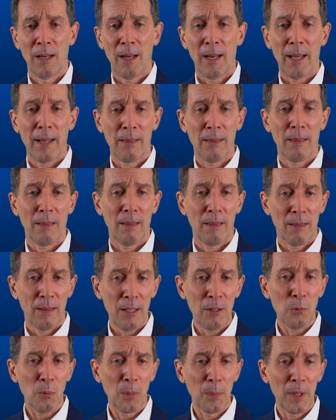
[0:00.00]
And
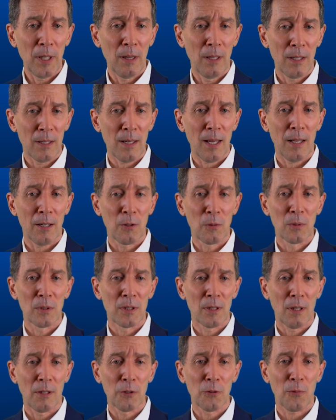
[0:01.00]
these will be the intended
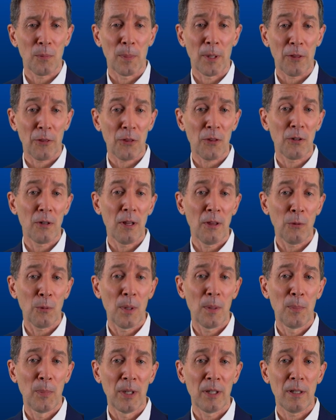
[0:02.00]
results from a
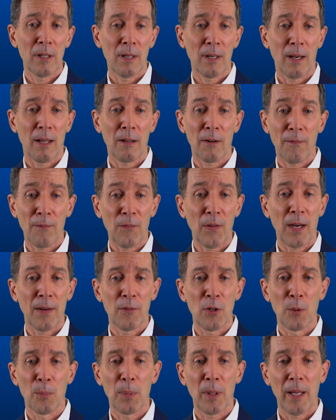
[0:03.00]
$33 billion
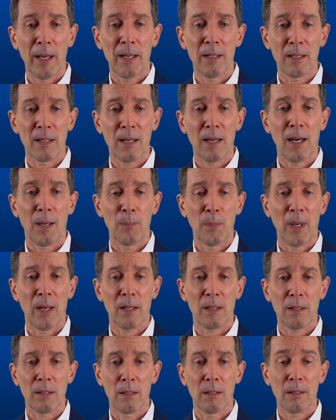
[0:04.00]
5-year plan to
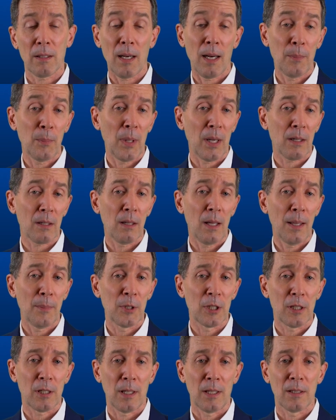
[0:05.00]
combat
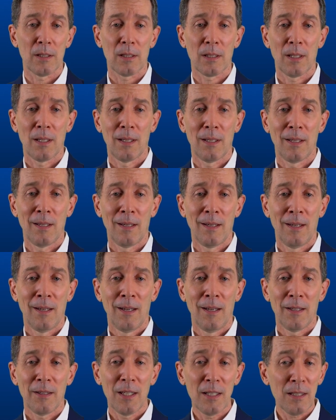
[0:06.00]
climate change.
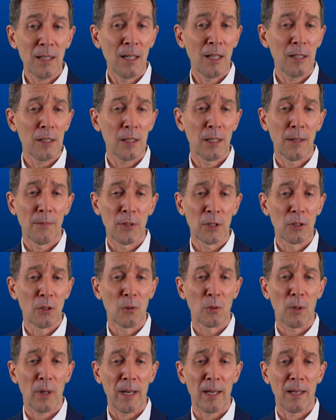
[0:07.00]
This initiative is
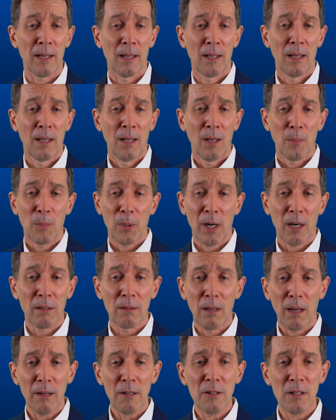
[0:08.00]
great, but are
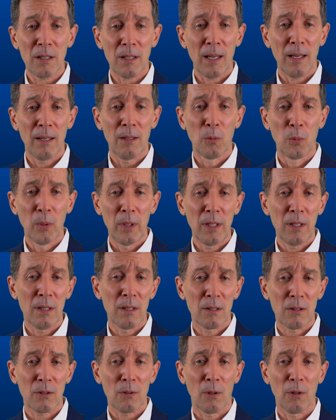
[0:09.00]
large-scale wind
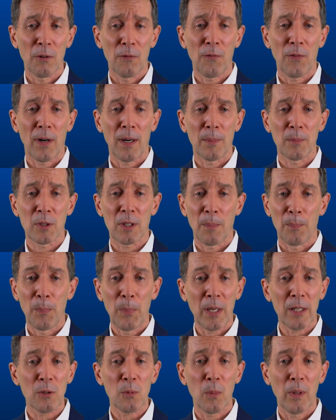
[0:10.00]
and solar farms the
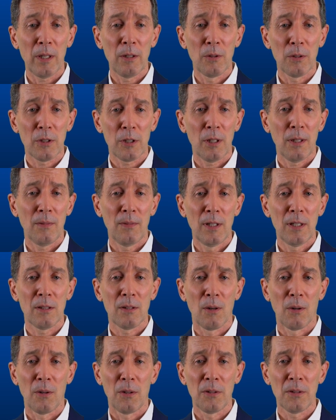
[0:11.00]
best way to achieve these
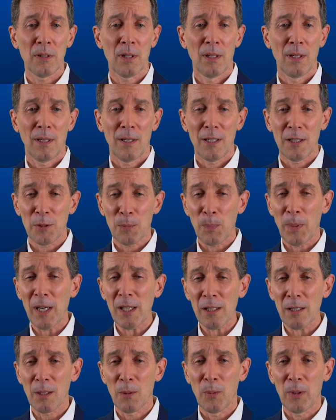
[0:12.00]
goals,
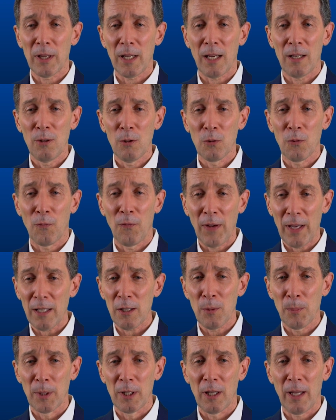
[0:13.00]
especially when they use
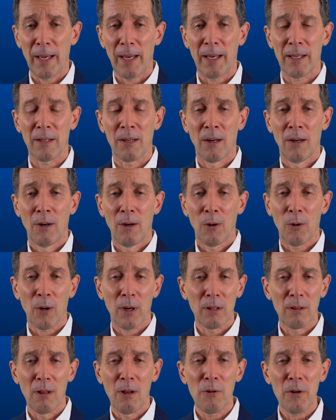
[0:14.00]
valuable land or
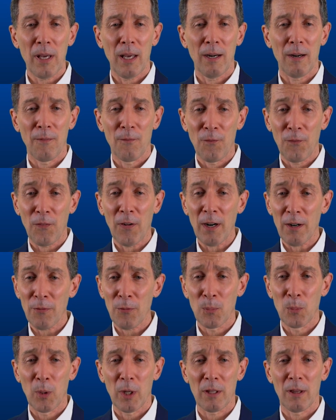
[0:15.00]
are located far
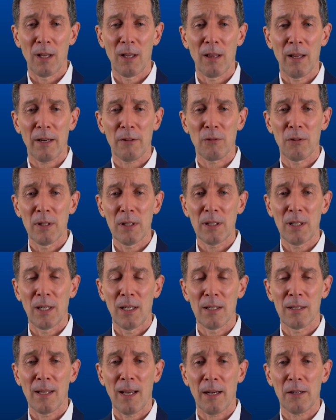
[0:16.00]
from where the
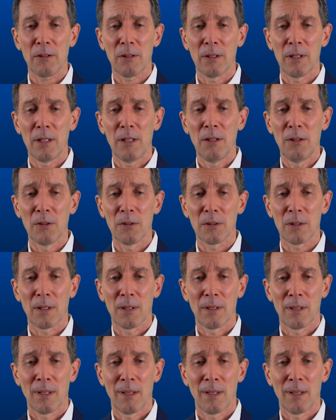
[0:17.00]
electricity is actually used?